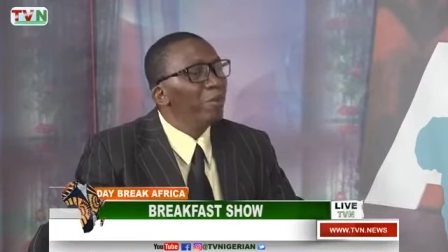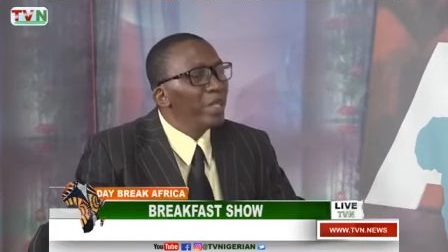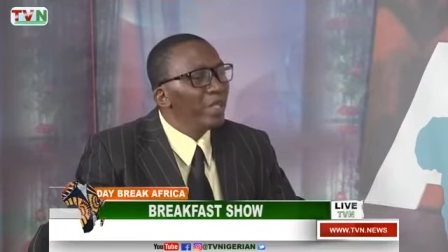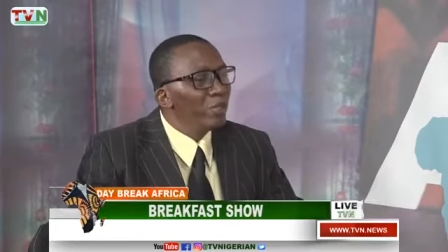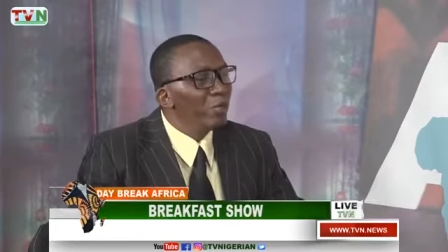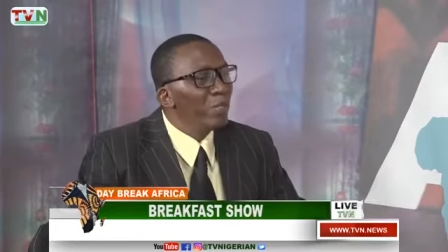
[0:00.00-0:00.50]

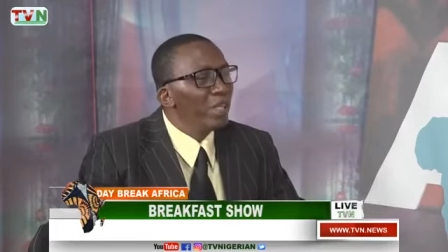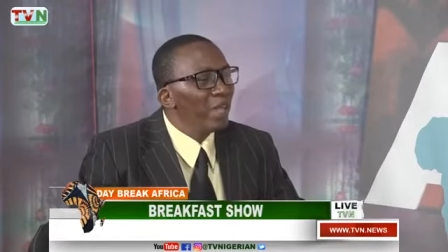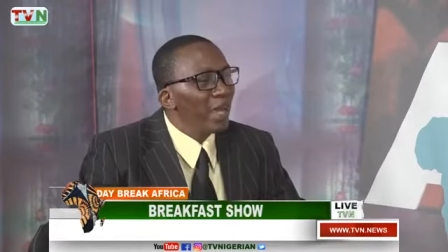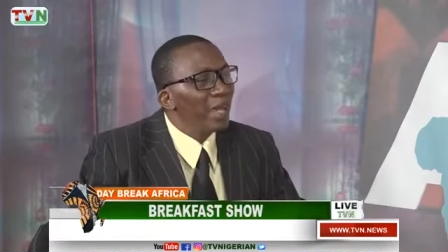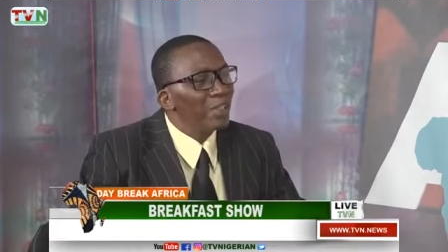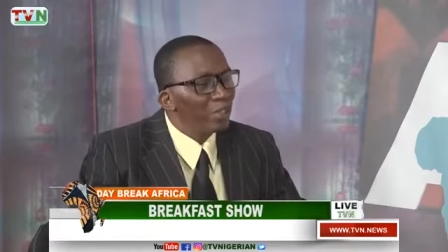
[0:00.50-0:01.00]
Please, we
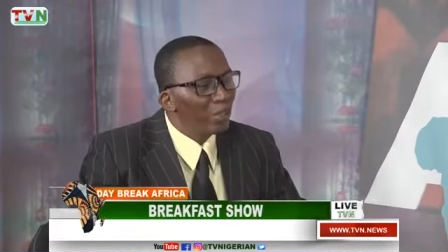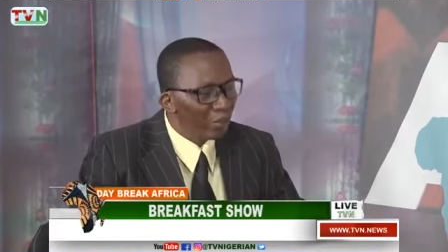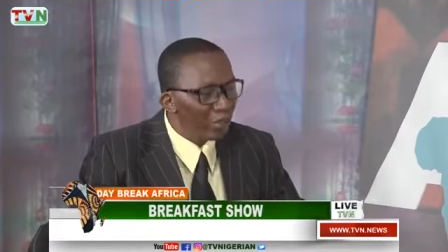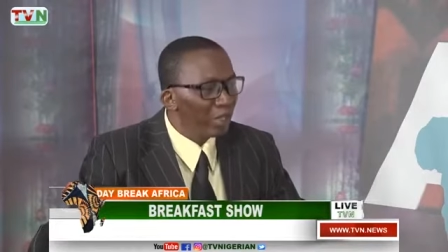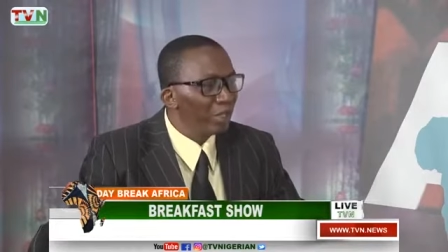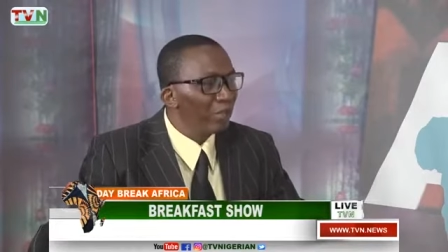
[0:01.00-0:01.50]
are
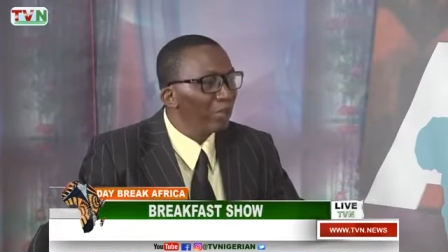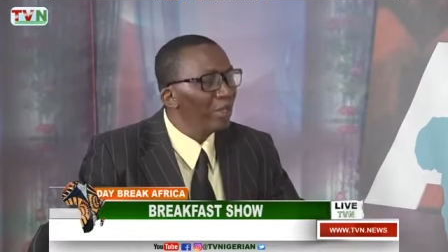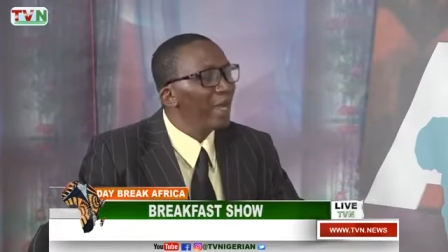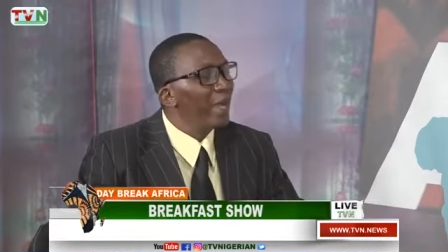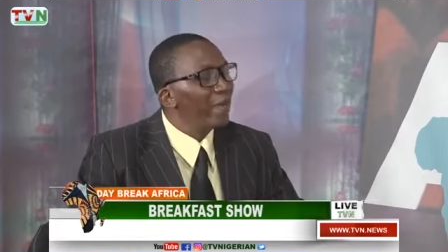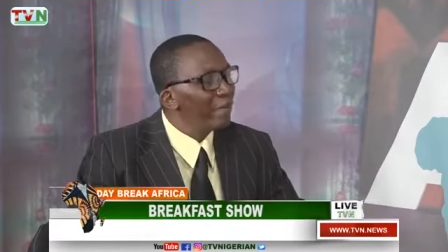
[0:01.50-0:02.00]
sorry.
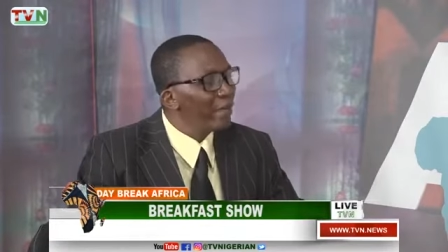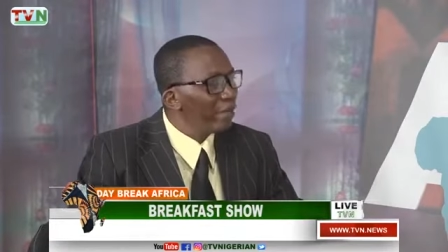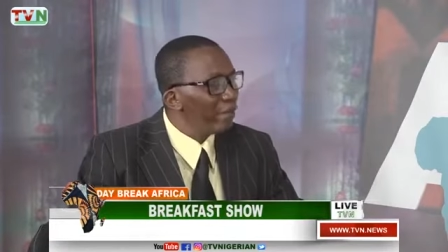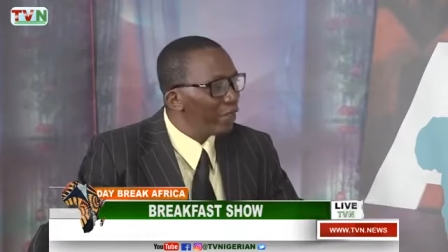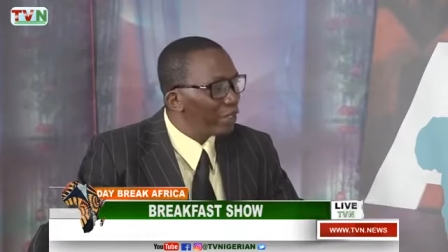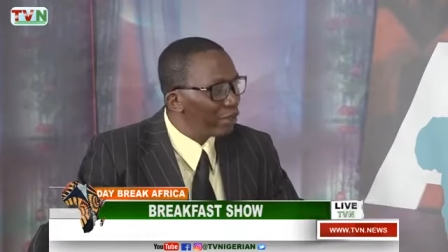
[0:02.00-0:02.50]
We are very,
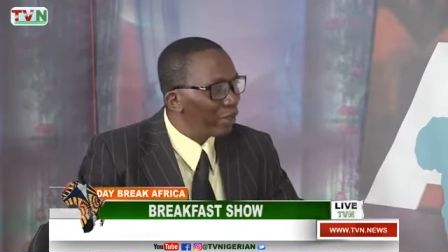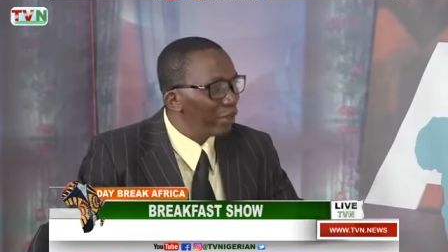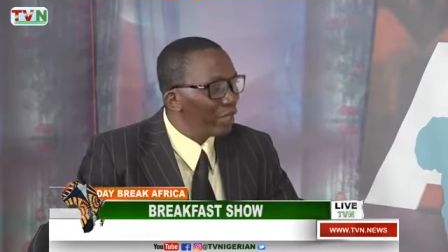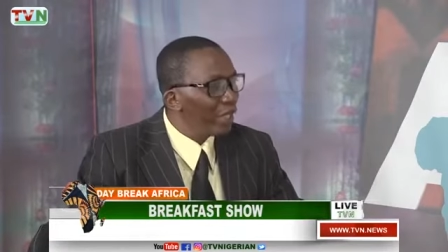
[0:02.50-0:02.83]
very sorry.